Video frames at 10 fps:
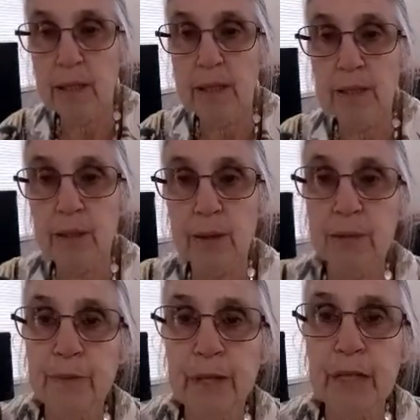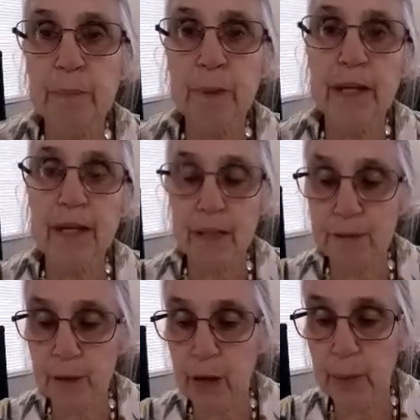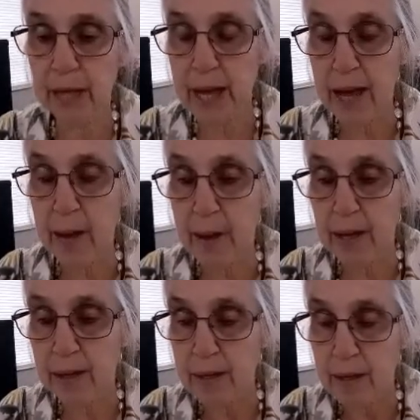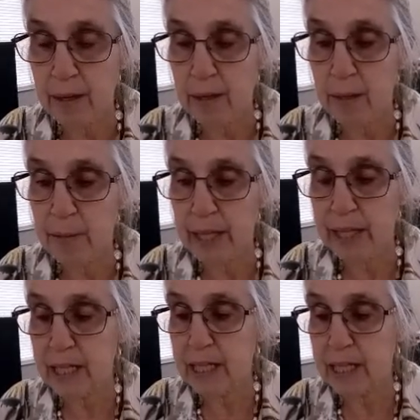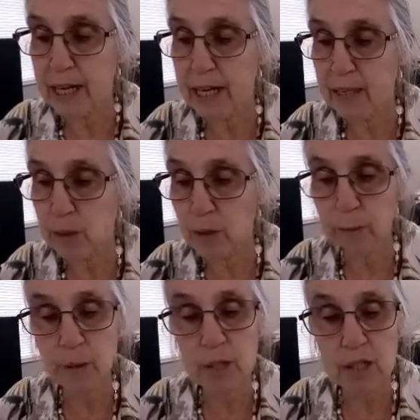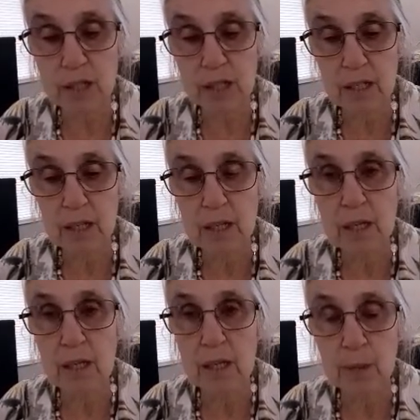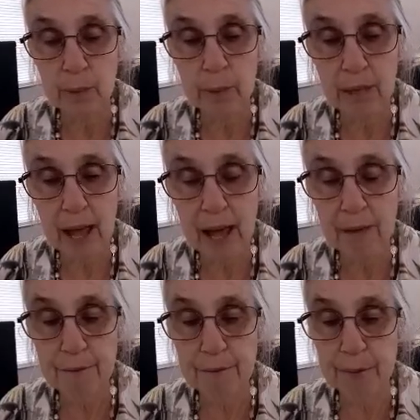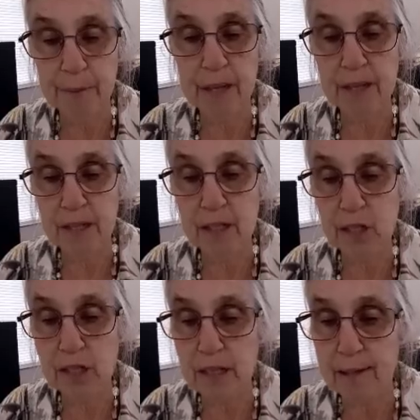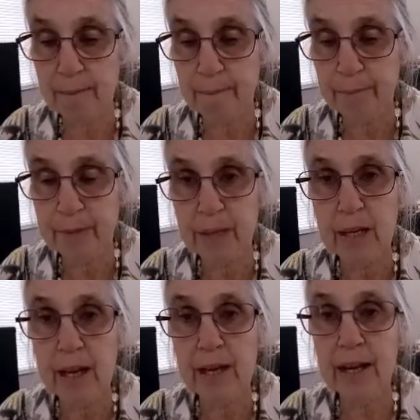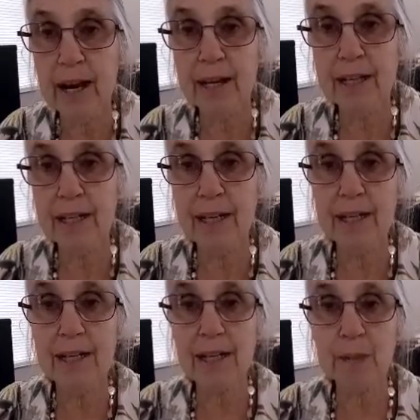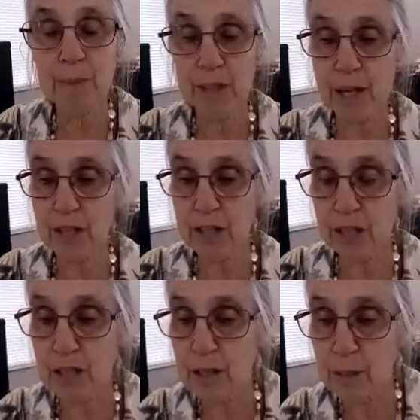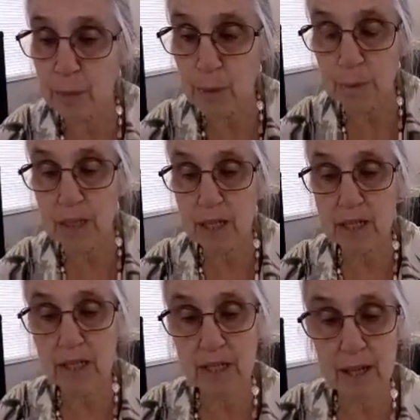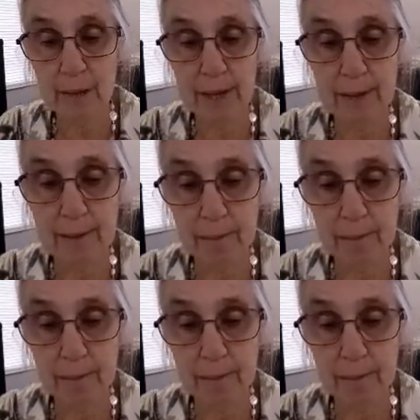So if we spent the following hour reading today's scriptures, we would have the message, and hardly any explanation would be necessary.